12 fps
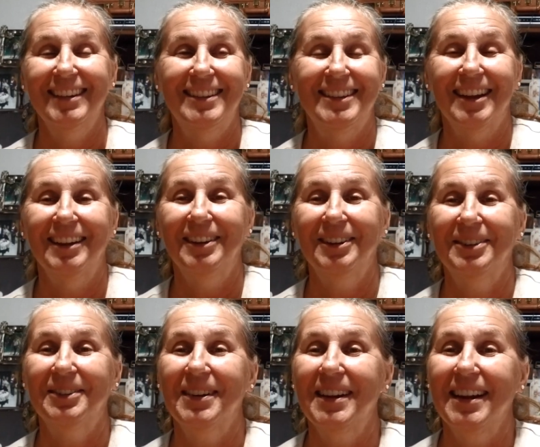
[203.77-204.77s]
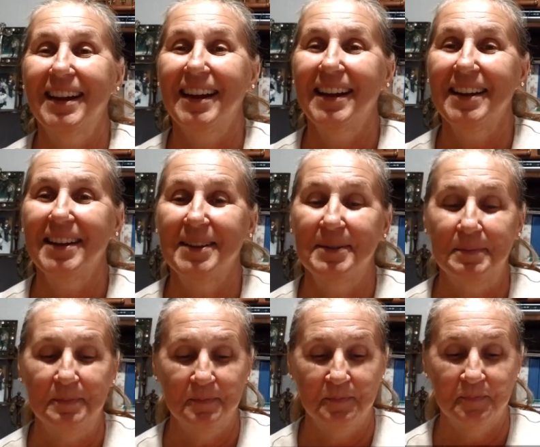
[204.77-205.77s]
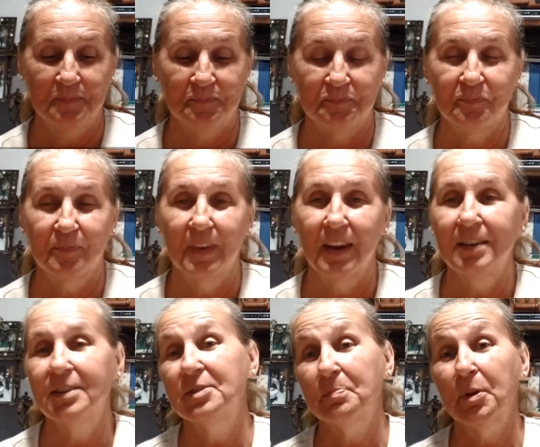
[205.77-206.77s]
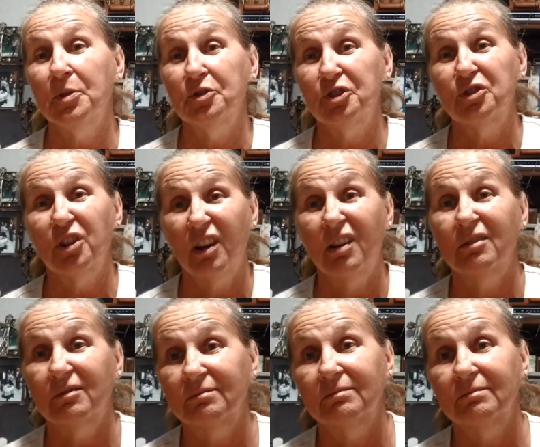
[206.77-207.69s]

So, um, it just burns your tongue.